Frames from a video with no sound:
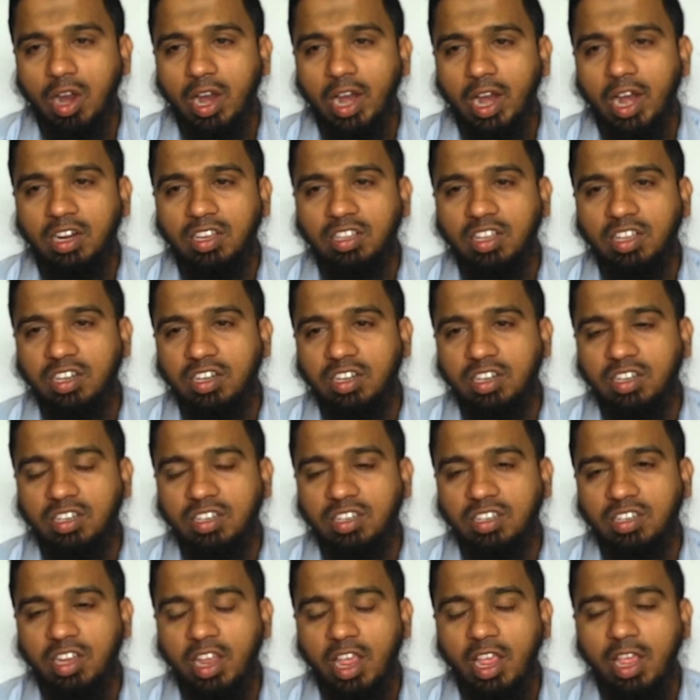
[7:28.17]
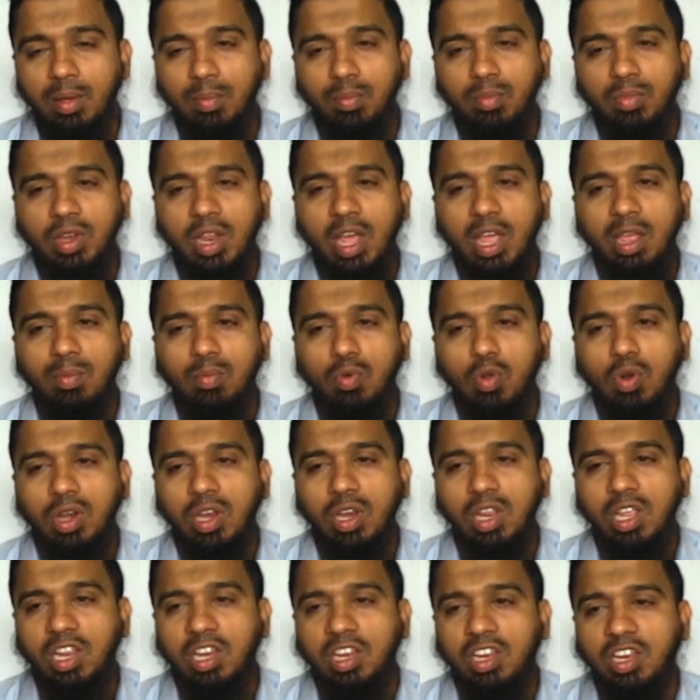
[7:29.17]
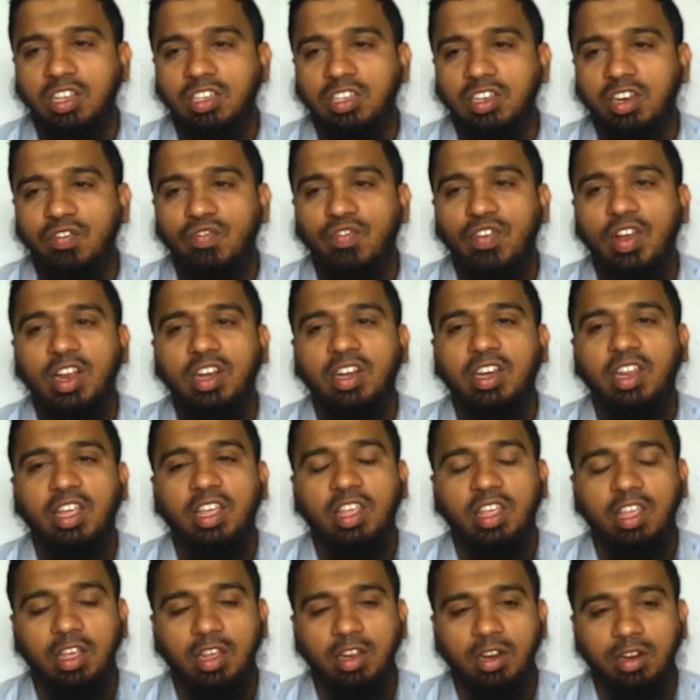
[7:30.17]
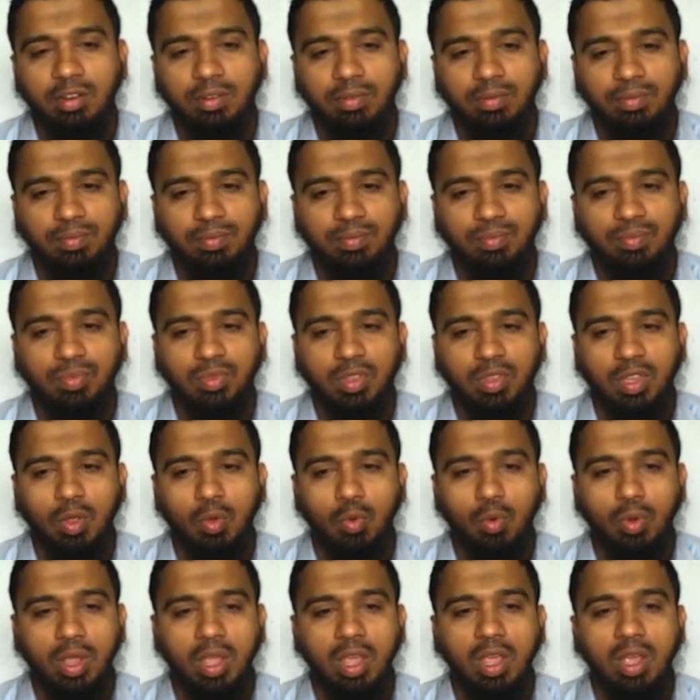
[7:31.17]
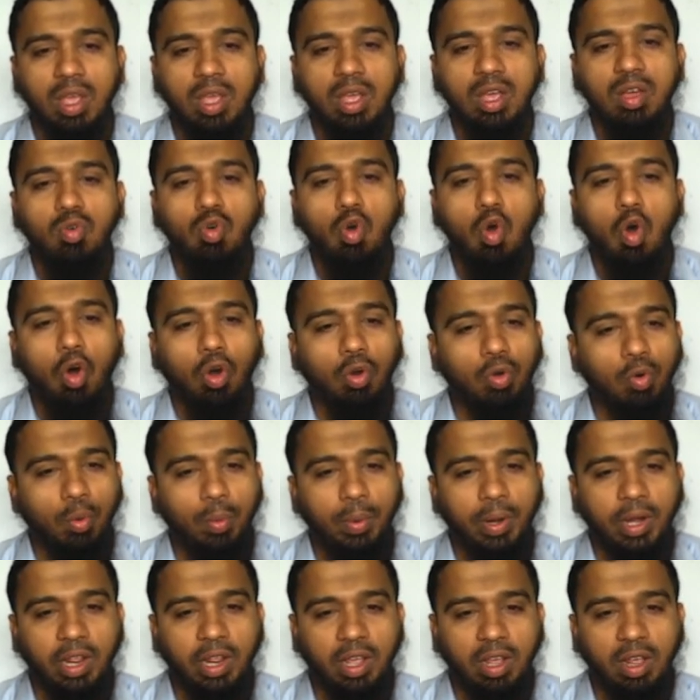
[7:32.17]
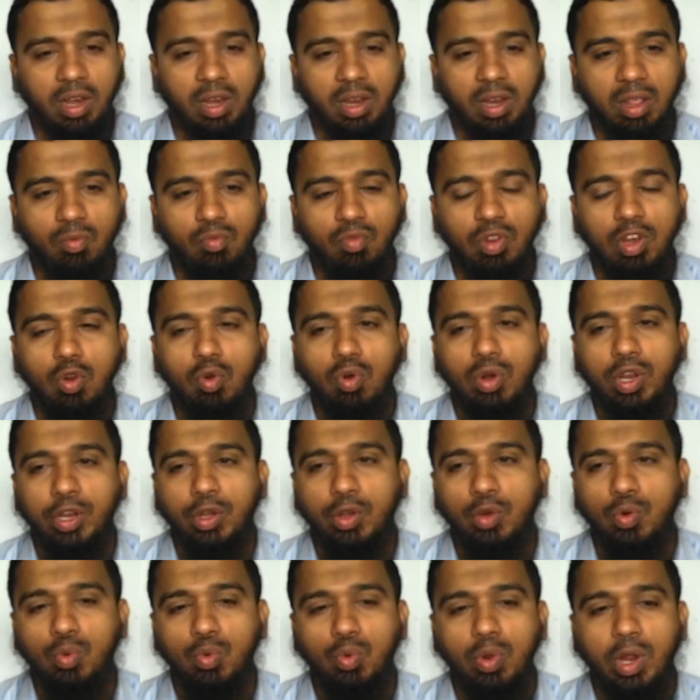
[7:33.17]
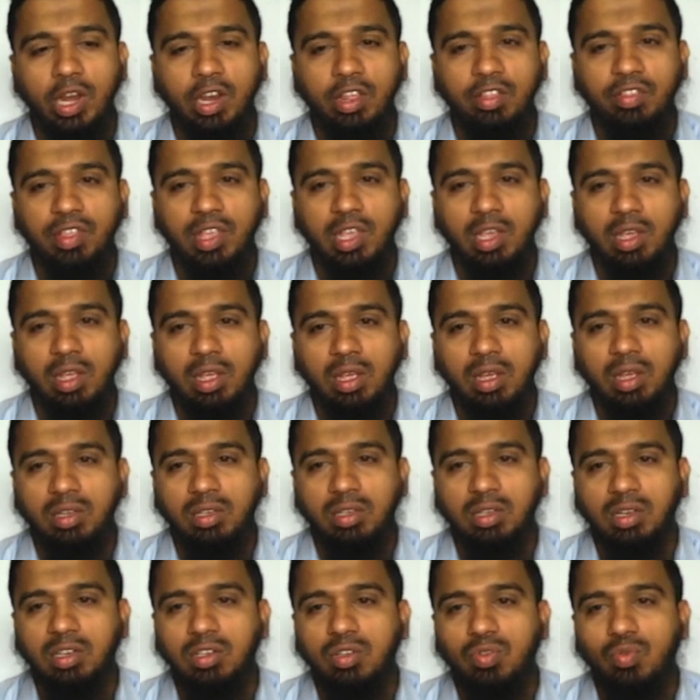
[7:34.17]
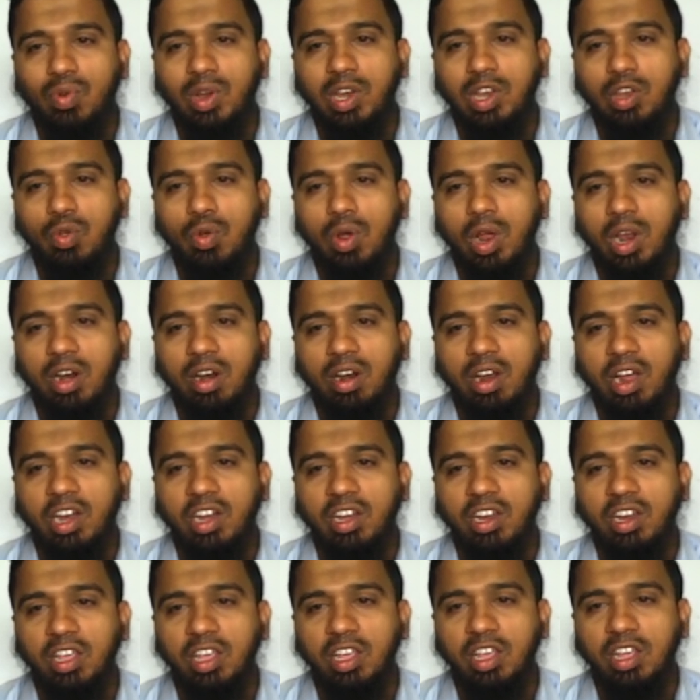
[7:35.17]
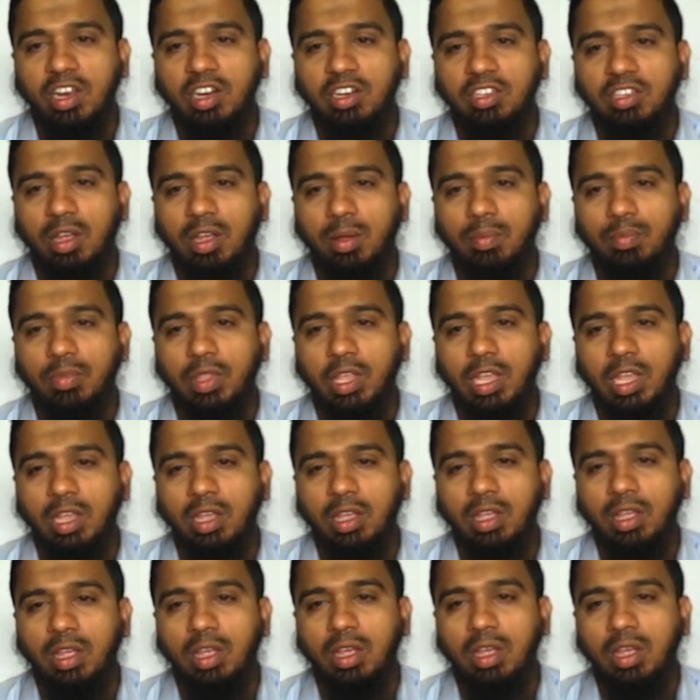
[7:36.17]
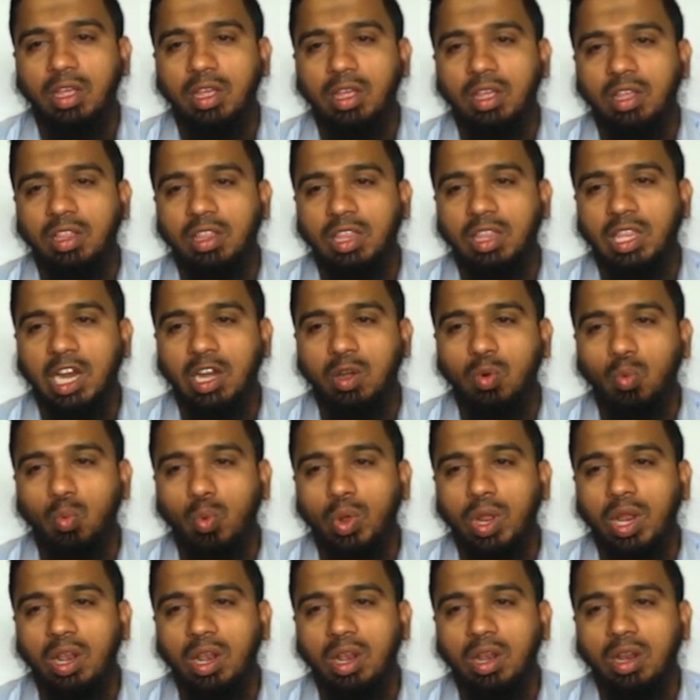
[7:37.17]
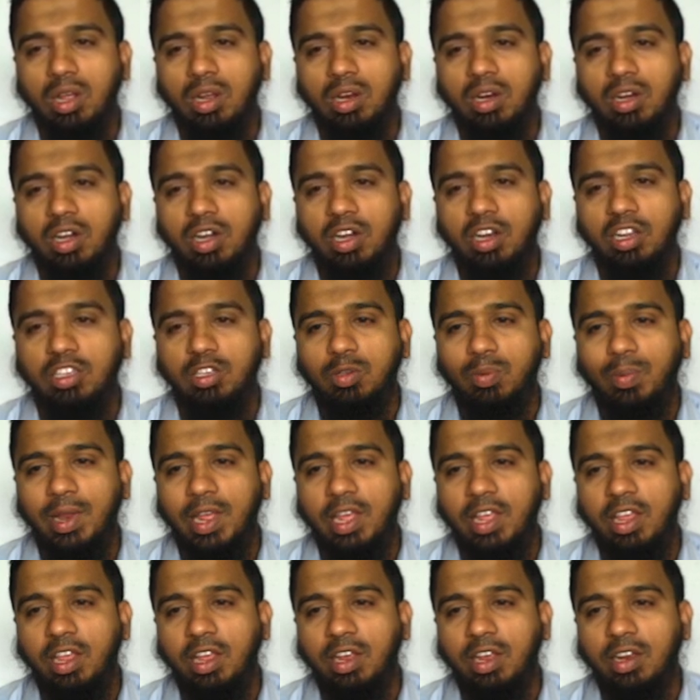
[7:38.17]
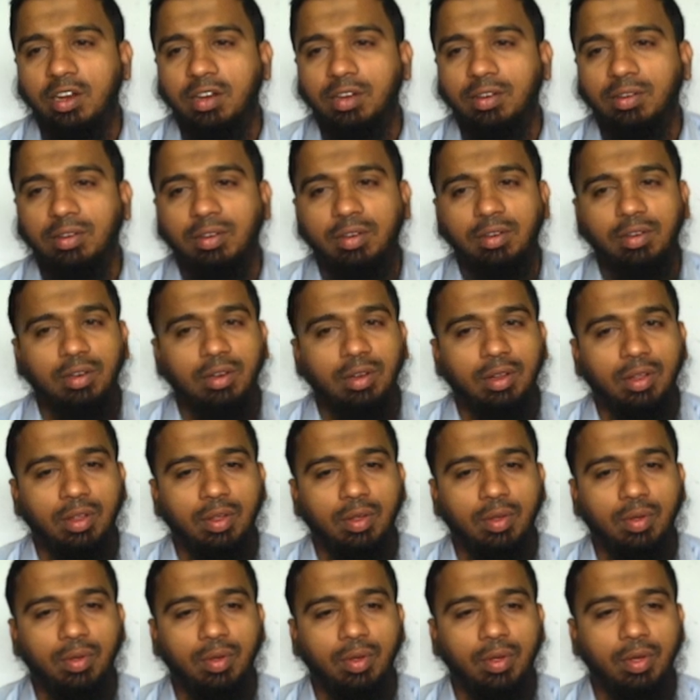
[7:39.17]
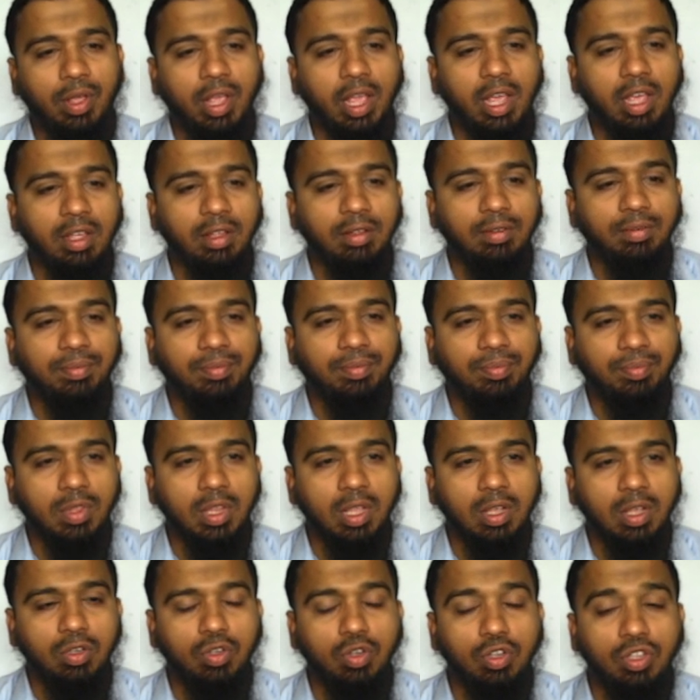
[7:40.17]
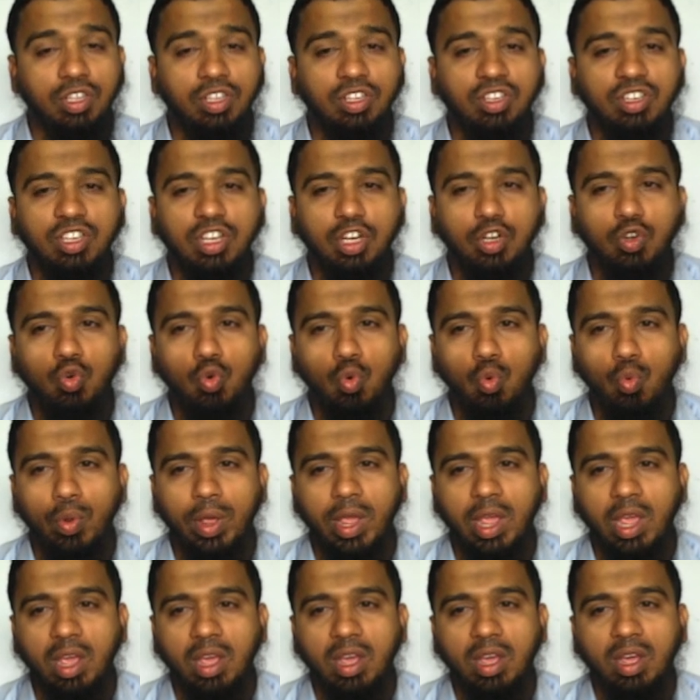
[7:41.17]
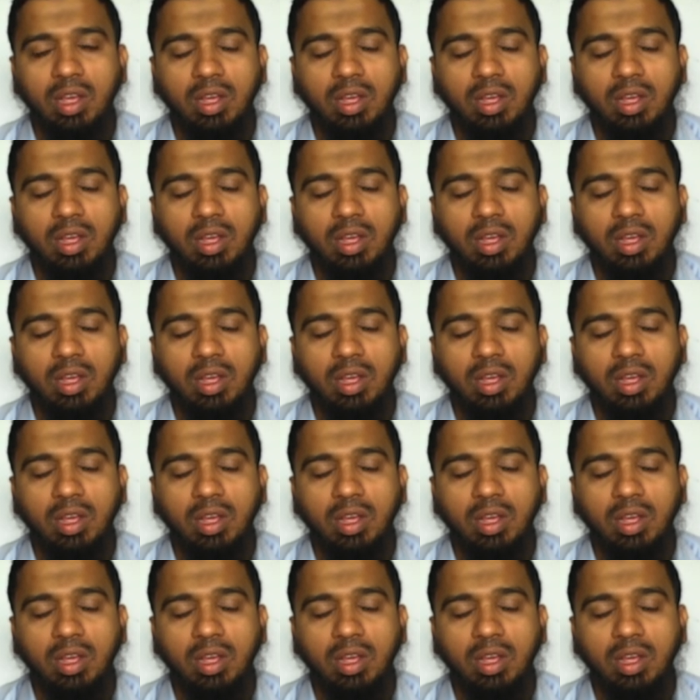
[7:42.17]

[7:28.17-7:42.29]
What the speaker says: at the same time only it is reflecting here, okay, automatically. We no need to do anything. Just when you are writing here something, that will display here. Okay, so this is a two-way